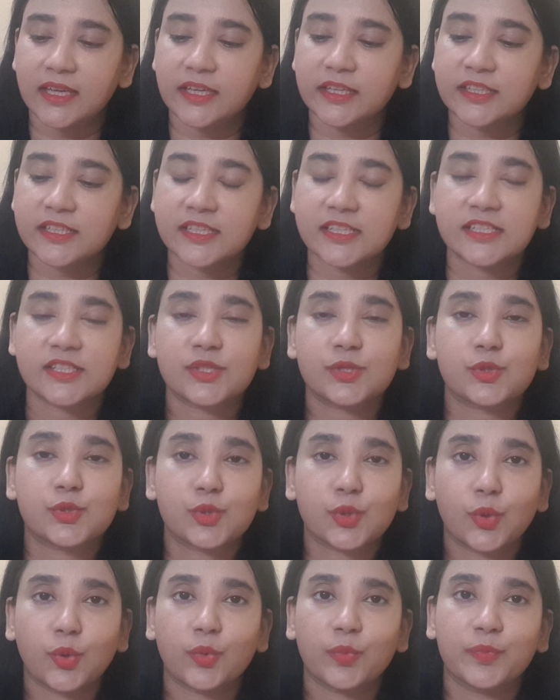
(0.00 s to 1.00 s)
it is
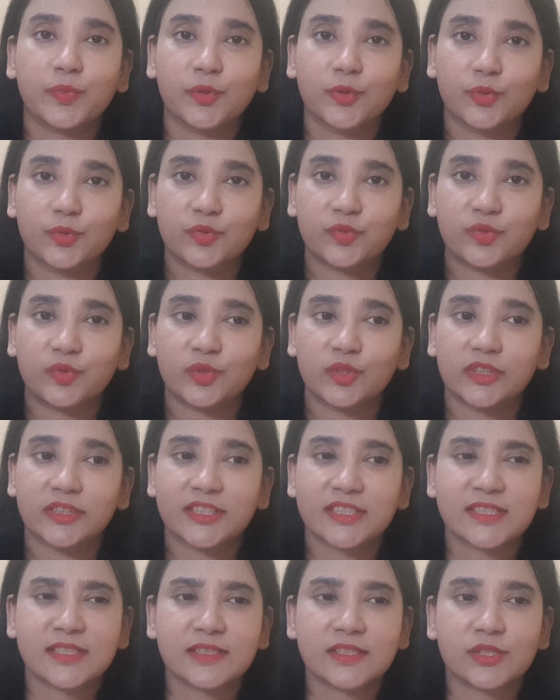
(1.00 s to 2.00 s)
so beautiful.
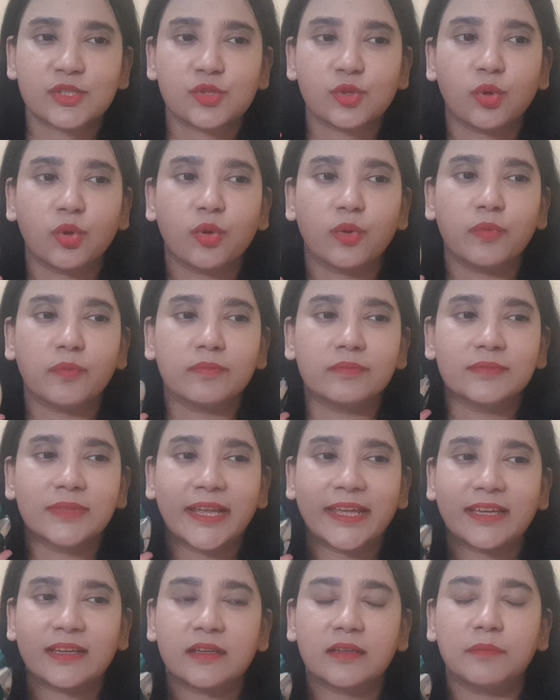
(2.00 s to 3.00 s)
This is so
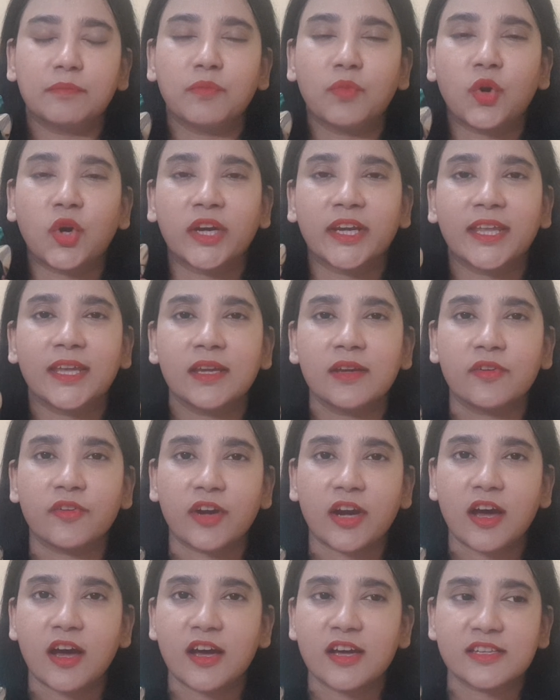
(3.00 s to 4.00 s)
like a morning
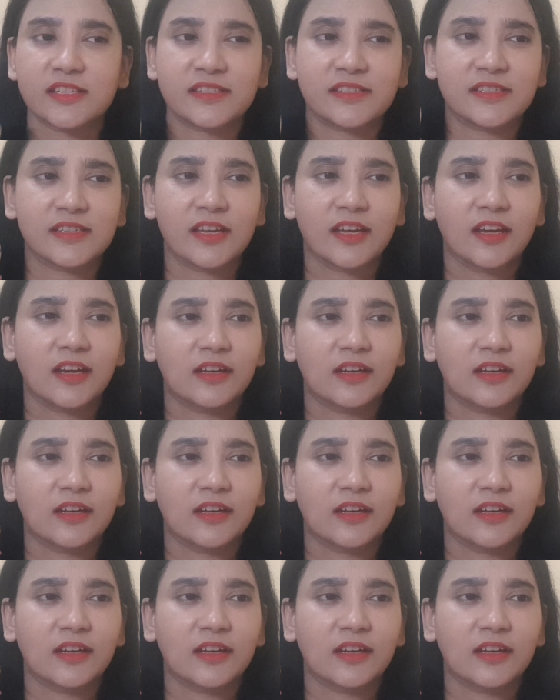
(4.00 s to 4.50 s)
grass,